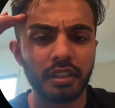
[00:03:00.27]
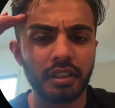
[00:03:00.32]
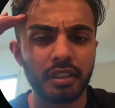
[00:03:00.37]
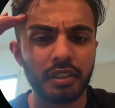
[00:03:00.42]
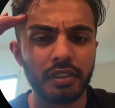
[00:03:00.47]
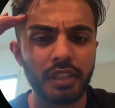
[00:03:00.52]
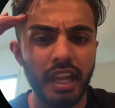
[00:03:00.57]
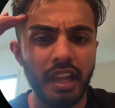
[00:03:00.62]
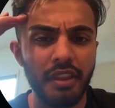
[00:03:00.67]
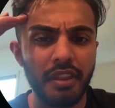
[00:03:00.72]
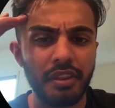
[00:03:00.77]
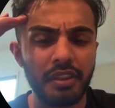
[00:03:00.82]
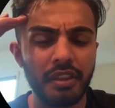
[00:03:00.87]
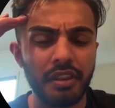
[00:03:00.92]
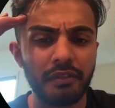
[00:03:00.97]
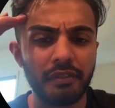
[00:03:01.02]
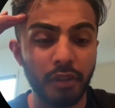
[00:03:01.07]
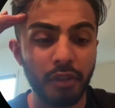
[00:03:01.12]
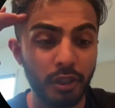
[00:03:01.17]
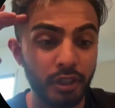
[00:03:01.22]

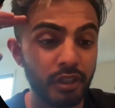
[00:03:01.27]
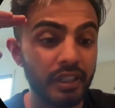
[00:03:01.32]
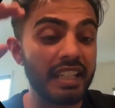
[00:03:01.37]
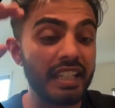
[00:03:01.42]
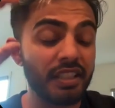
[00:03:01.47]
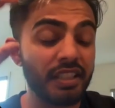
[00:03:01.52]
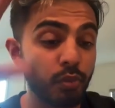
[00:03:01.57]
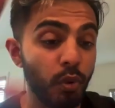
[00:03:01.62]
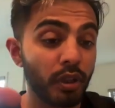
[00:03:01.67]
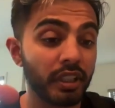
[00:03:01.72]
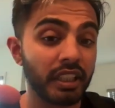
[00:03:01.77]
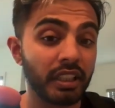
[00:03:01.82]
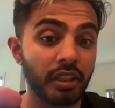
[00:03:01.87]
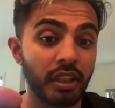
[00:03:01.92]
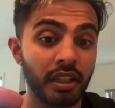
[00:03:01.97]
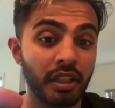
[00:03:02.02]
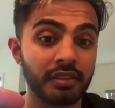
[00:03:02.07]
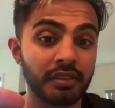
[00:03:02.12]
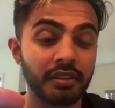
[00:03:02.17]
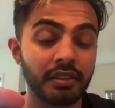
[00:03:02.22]
that Flutter is working
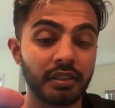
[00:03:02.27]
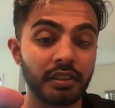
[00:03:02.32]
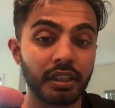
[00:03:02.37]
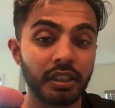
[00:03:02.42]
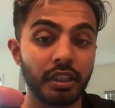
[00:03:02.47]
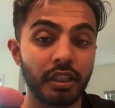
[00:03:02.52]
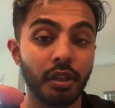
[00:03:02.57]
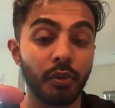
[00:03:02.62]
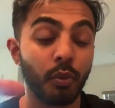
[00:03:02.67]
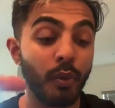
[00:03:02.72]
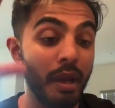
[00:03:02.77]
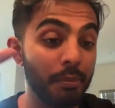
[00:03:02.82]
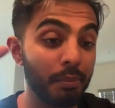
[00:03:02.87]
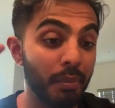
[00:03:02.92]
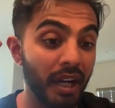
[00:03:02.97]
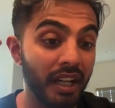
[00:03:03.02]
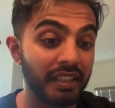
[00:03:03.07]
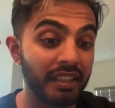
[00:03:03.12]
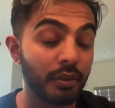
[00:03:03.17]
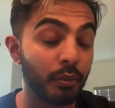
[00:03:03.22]
on you know web
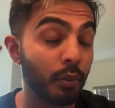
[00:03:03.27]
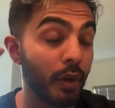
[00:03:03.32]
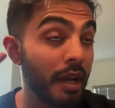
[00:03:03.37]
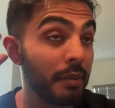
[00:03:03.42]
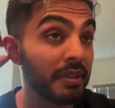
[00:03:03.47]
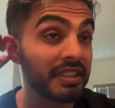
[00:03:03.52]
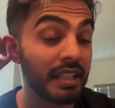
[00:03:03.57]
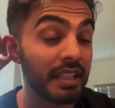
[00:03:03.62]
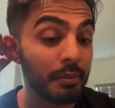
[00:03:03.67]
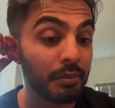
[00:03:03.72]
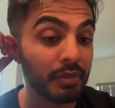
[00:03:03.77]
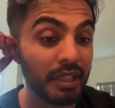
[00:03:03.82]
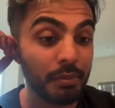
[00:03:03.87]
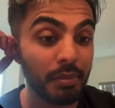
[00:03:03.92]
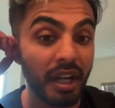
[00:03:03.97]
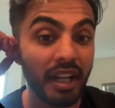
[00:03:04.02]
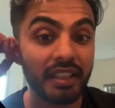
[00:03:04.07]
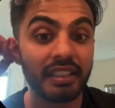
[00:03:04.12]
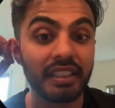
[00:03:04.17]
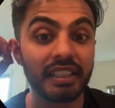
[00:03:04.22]
bind web assembly
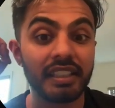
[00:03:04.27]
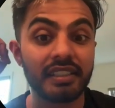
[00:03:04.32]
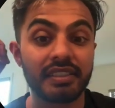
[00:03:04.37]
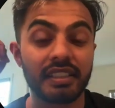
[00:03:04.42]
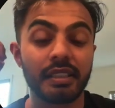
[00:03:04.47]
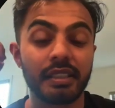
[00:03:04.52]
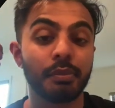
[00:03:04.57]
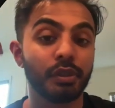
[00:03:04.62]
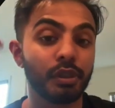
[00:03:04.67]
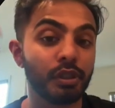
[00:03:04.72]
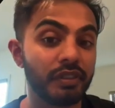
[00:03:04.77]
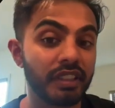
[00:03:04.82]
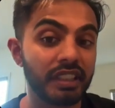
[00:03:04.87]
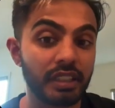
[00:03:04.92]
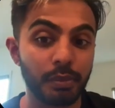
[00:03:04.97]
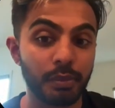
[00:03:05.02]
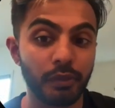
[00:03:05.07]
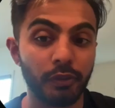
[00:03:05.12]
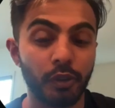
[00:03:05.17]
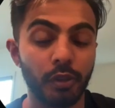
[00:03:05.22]
bindings and improving
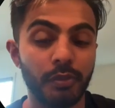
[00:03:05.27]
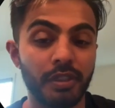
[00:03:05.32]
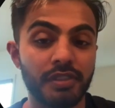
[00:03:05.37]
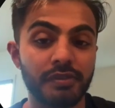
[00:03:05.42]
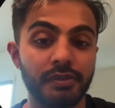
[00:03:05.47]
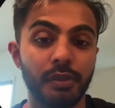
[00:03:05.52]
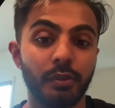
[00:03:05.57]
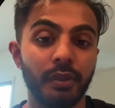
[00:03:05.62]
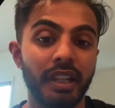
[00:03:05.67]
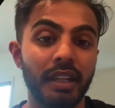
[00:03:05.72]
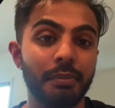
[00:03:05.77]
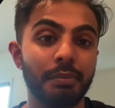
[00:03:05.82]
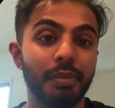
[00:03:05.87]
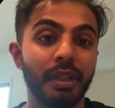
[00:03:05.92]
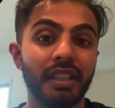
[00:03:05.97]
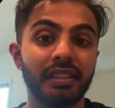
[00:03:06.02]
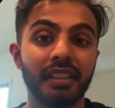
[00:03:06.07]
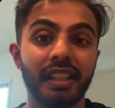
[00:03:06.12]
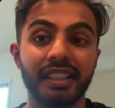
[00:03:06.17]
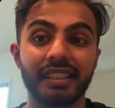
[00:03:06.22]
the performance for web,
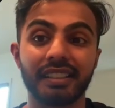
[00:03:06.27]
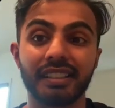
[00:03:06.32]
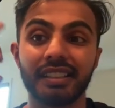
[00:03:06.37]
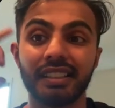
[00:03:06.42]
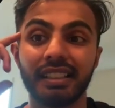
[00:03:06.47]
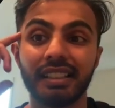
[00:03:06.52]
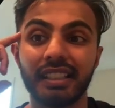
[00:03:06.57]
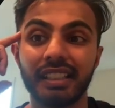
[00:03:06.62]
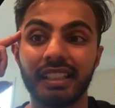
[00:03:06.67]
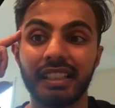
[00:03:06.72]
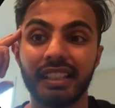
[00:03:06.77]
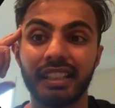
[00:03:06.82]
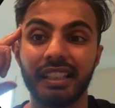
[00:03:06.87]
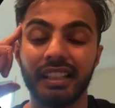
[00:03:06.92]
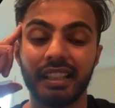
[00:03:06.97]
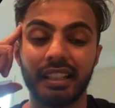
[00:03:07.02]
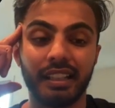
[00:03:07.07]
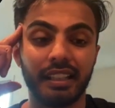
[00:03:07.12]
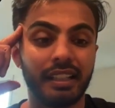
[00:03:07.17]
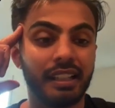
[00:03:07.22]
but like
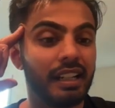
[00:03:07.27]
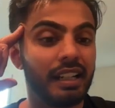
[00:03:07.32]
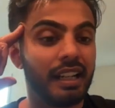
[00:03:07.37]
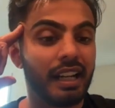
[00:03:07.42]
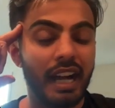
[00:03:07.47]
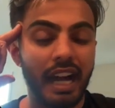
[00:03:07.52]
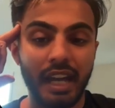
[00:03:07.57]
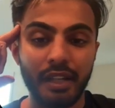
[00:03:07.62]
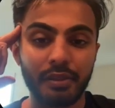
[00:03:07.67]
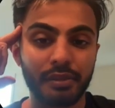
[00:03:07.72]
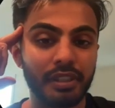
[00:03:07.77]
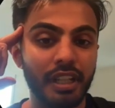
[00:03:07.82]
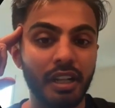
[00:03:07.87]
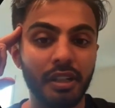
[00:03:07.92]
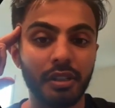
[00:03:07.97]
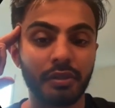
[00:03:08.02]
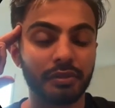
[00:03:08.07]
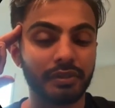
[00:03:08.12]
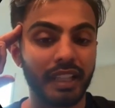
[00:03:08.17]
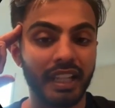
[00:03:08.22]
I don't
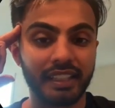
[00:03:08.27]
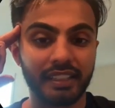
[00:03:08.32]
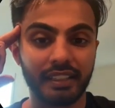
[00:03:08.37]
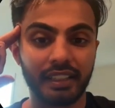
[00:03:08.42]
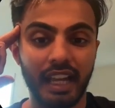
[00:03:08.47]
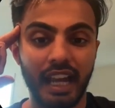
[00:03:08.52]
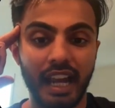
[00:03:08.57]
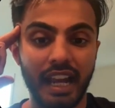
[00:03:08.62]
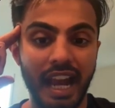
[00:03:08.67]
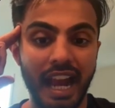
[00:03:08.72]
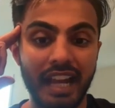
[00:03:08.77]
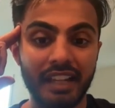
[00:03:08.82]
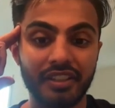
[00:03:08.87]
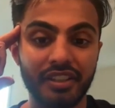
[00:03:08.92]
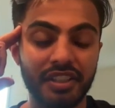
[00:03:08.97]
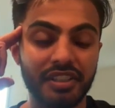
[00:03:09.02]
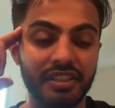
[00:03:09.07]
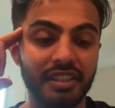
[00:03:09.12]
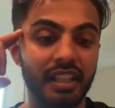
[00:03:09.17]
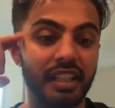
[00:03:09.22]
know, like I, I
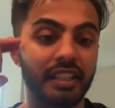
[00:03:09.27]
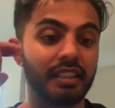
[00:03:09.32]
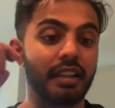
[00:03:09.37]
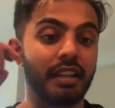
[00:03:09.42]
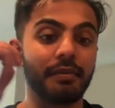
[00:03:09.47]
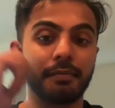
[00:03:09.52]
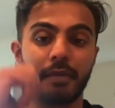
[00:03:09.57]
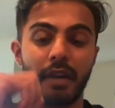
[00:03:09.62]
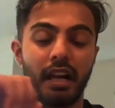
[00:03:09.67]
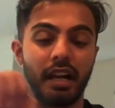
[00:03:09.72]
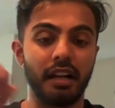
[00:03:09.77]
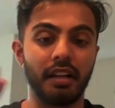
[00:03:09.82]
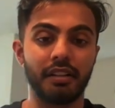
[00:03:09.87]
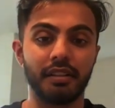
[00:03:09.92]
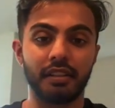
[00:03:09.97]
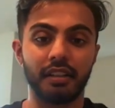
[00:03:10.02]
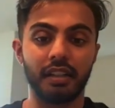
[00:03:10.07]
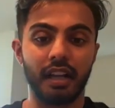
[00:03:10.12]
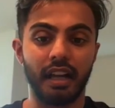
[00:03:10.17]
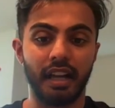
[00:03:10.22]
just like
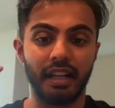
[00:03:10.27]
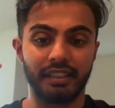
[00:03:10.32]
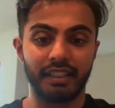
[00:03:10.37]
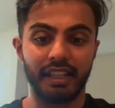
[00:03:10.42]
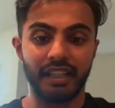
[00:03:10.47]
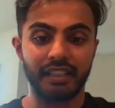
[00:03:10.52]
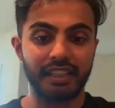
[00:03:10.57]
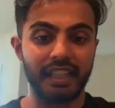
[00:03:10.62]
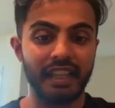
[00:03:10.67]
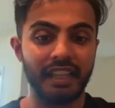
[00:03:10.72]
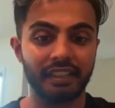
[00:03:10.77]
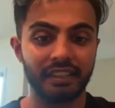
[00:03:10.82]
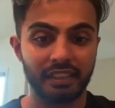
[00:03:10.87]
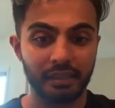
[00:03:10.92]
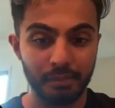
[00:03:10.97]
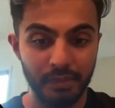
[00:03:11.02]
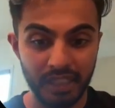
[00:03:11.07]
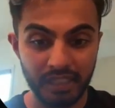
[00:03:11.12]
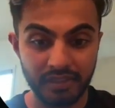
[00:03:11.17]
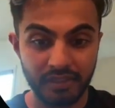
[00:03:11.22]
I, I can't
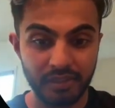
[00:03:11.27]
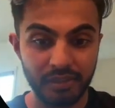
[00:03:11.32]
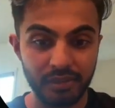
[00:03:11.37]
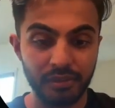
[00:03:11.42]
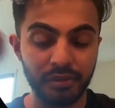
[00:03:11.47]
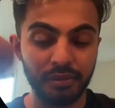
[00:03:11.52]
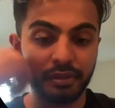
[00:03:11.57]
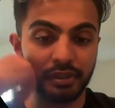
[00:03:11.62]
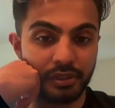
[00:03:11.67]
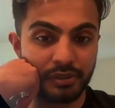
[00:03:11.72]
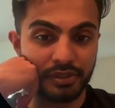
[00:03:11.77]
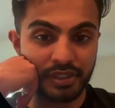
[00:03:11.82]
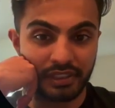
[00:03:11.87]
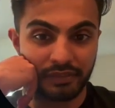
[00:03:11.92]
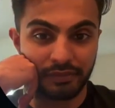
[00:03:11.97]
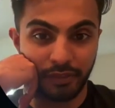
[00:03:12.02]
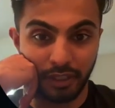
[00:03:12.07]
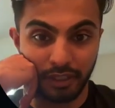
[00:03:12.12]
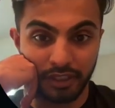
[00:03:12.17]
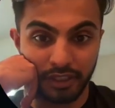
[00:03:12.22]
commit to using
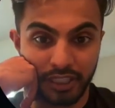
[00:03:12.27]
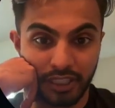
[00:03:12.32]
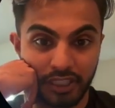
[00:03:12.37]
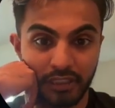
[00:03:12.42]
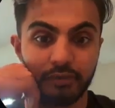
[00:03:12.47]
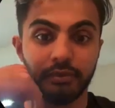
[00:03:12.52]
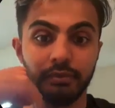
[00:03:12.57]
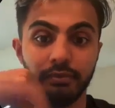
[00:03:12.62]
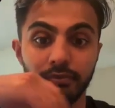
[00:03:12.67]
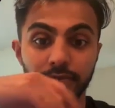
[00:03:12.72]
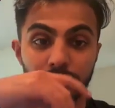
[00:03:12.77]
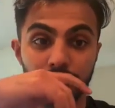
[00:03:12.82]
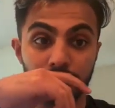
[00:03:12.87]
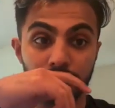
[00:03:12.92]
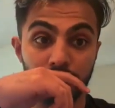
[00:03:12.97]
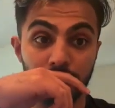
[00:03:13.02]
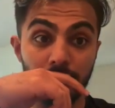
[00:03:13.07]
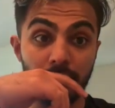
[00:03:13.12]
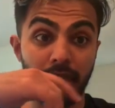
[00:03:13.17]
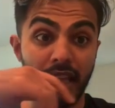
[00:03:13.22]
Flutter yet
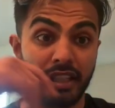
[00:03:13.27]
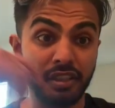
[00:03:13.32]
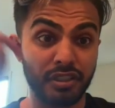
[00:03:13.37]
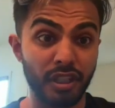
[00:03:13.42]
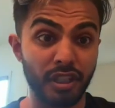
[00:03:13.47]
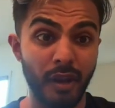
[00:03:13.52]
and so